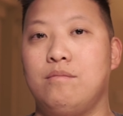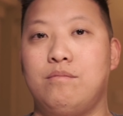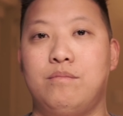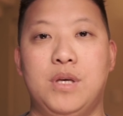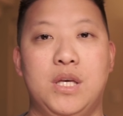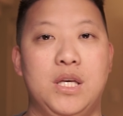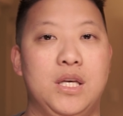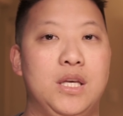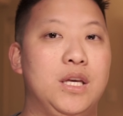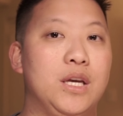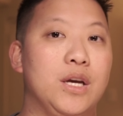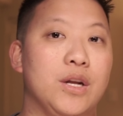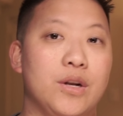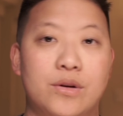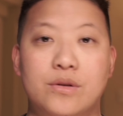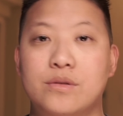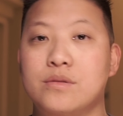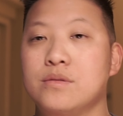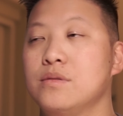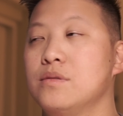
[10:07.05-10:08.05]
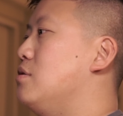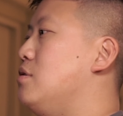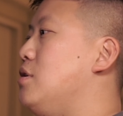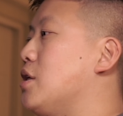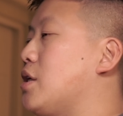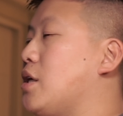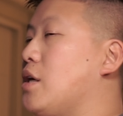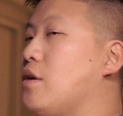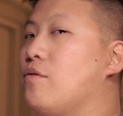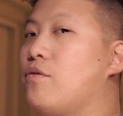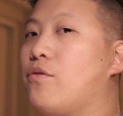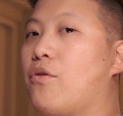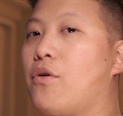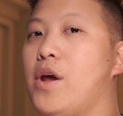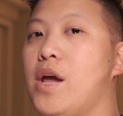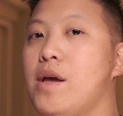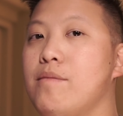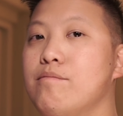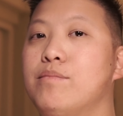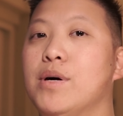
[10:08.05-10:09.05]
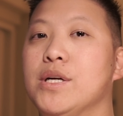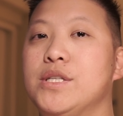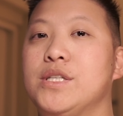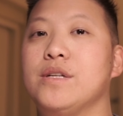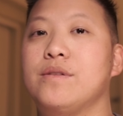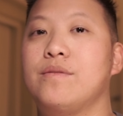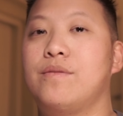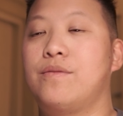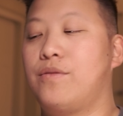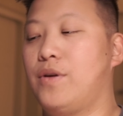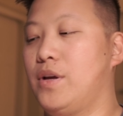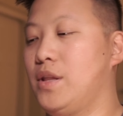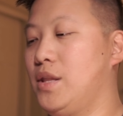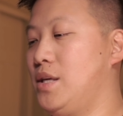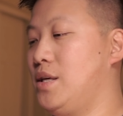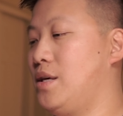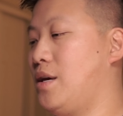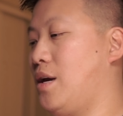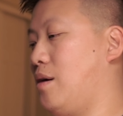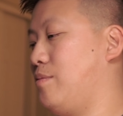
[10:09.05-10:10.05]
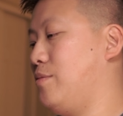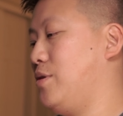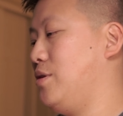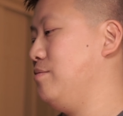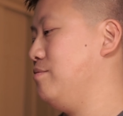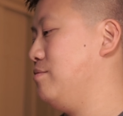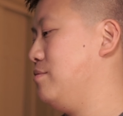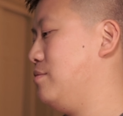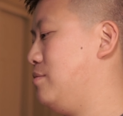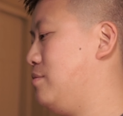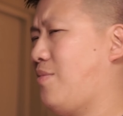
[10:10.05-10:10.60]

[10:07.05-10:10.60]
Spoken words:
beginner looking for a budget-friendly camera?